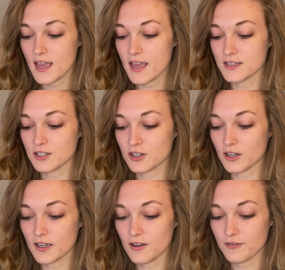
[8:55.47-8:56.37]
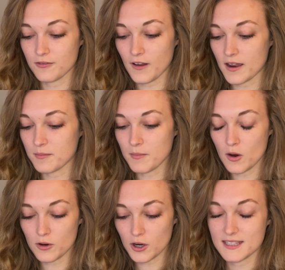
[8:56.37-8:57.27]
It's a good fine
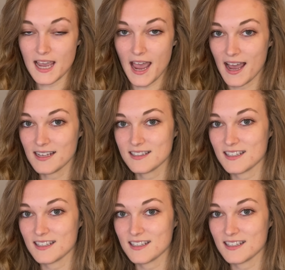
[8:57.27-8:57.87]
motor task